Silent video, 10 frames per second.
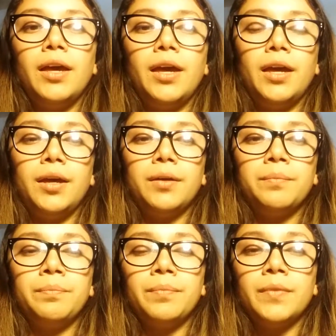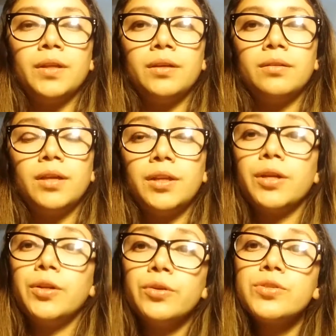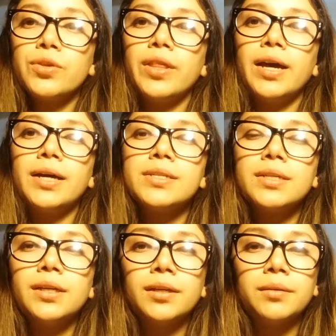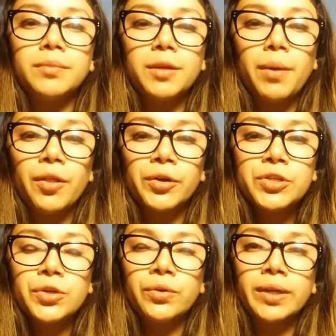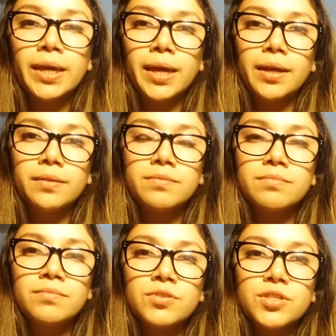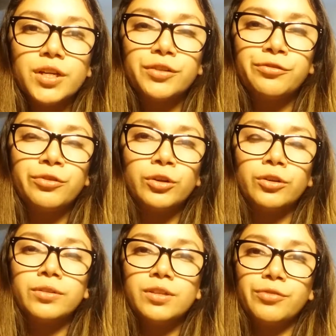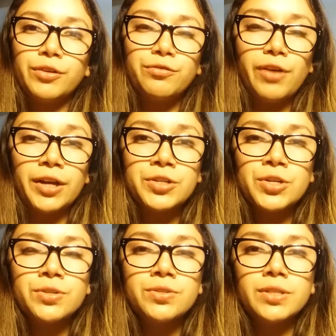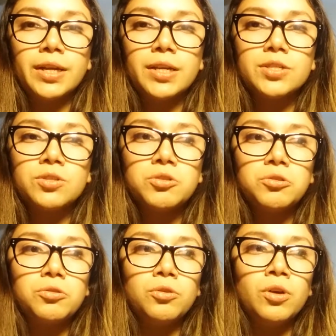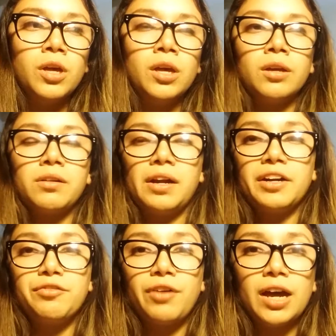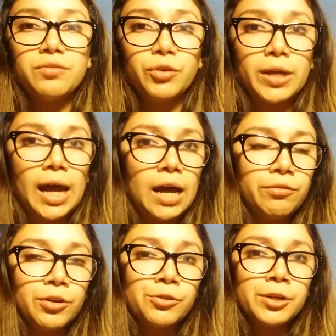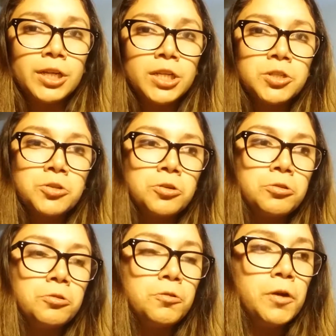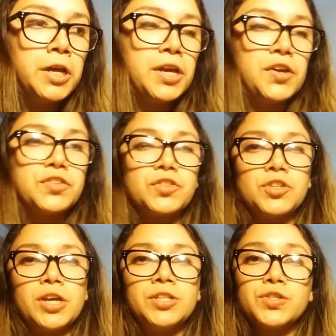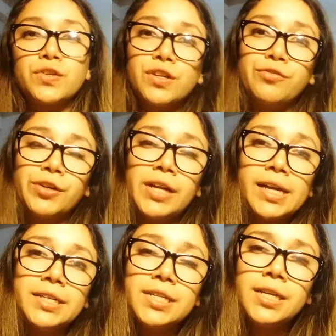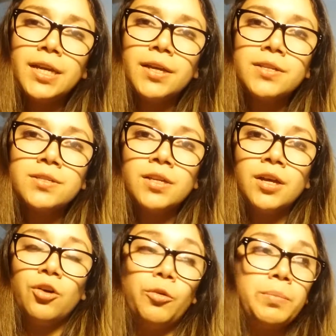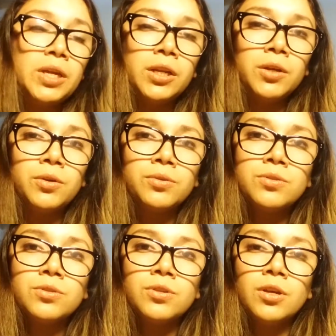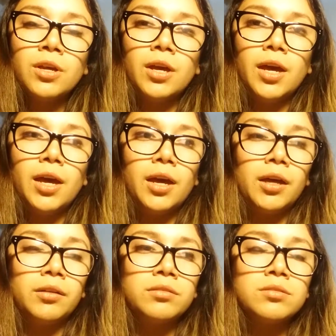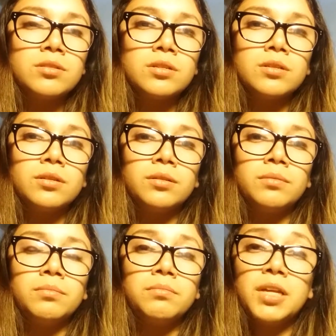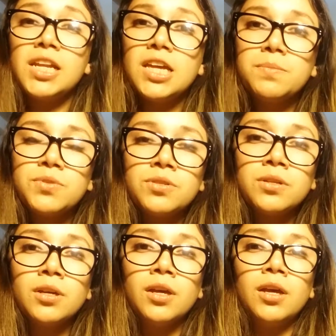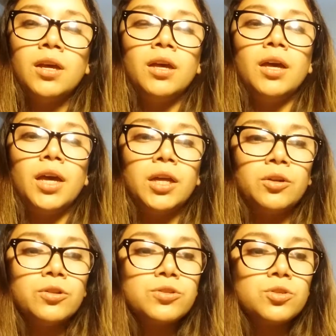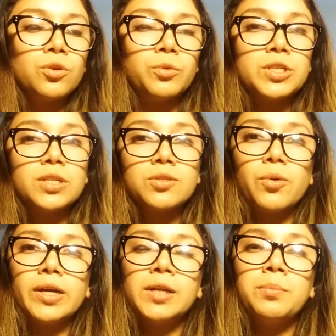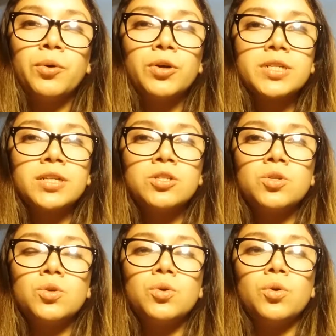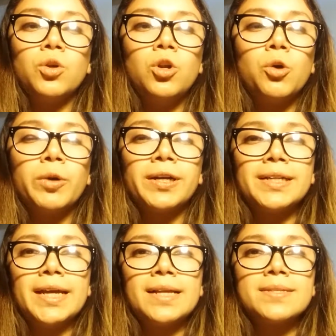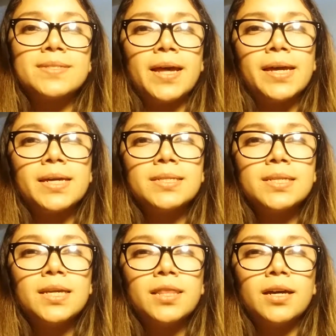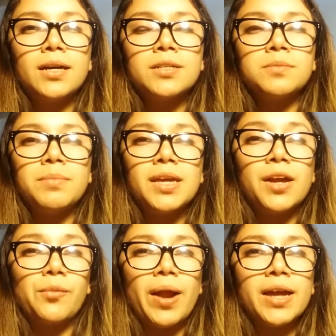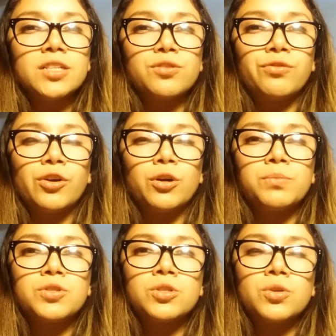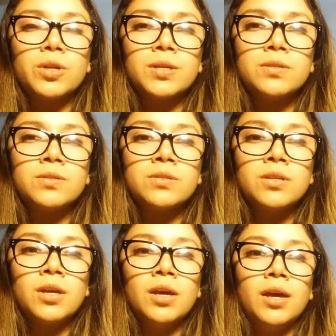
And also that the mother tongue can serve for different functions, that is to clarify vocabulary, to exchange different ideas, opinions, and beliefs, and also, which is quite important, to lower the anxiety that may arise from students'